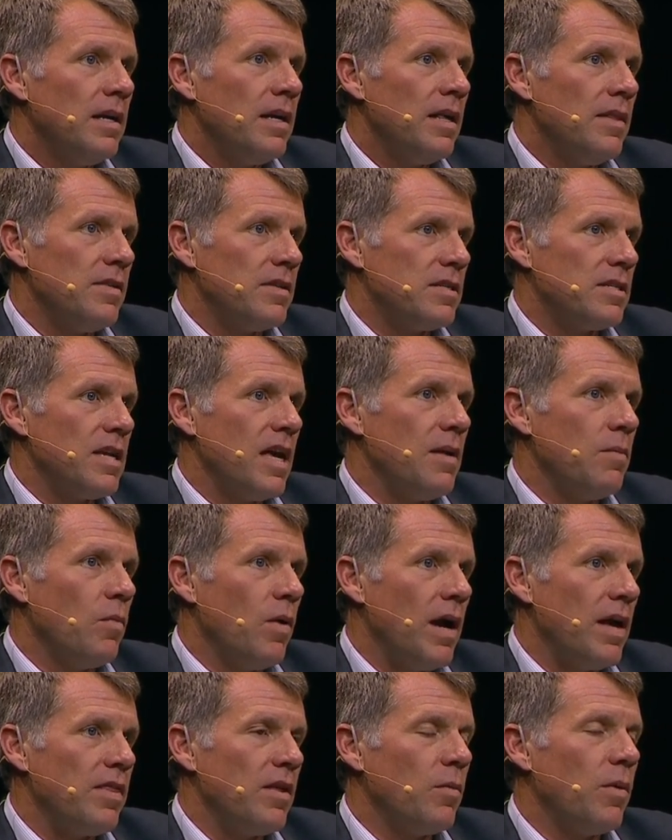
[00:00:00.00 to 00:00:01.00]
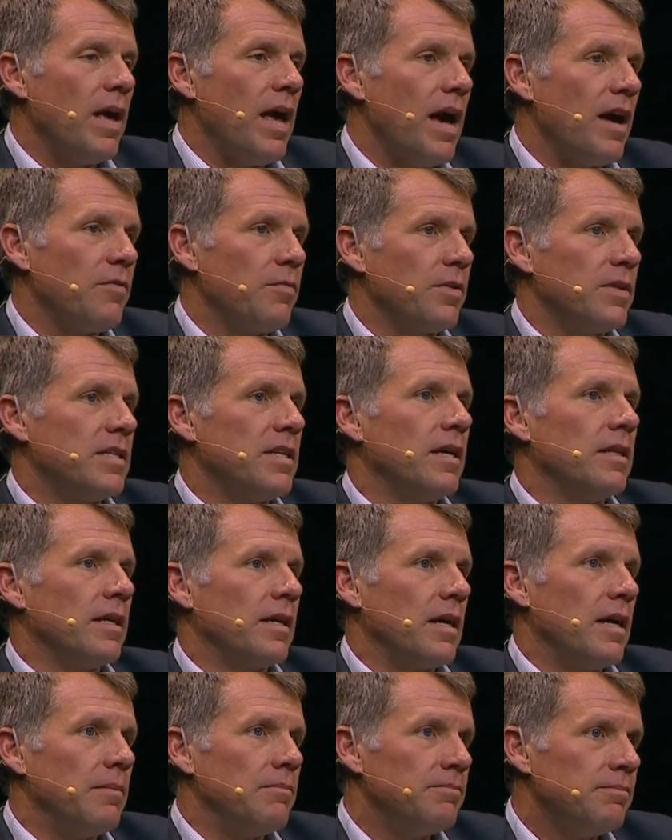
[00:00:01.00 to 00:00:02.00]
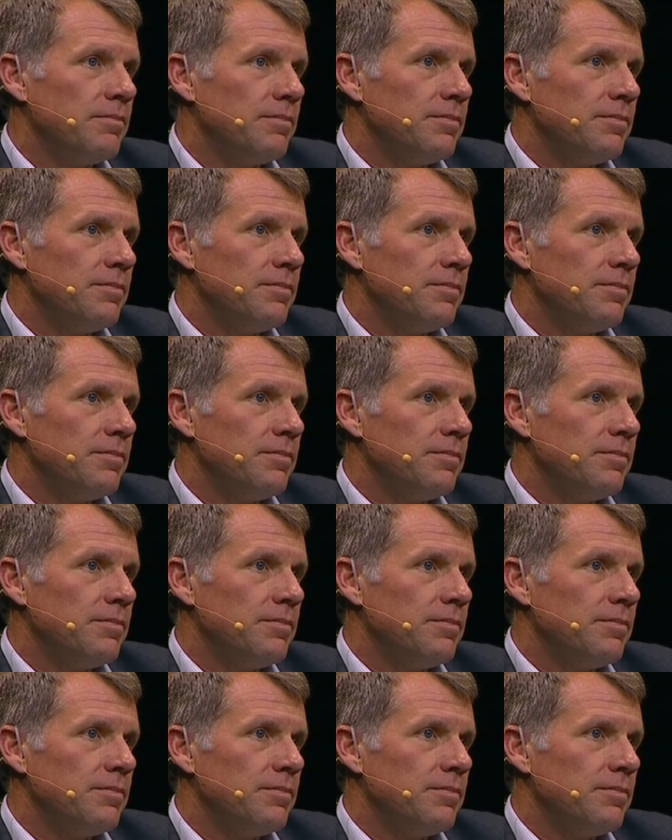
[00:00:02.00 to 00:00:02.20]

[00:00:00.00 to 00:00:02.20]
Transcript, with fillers: in the same way that we have with telecom.